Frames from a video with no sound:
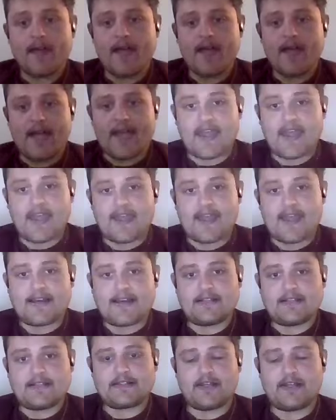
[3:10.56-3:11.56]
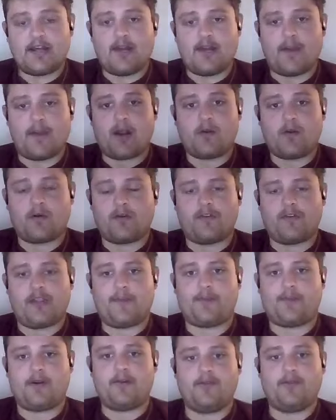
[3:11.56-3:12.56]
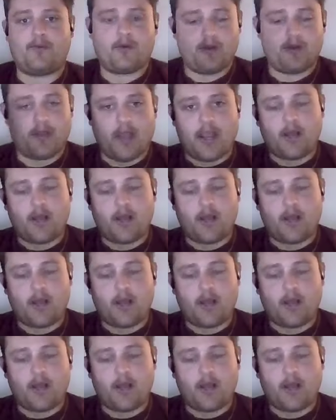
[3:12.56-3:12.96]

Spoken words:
and marijuana is 8.4.